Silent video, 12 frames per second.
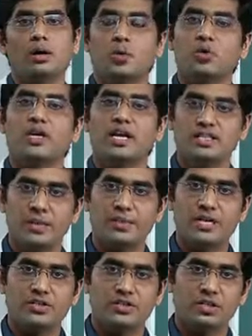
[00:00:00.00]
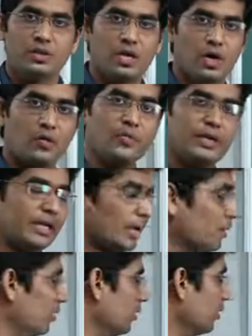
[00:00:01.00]
protein examination, we
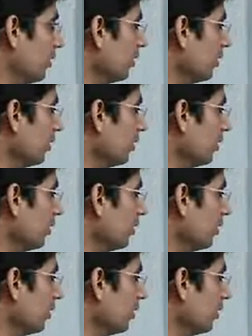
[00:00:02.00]
can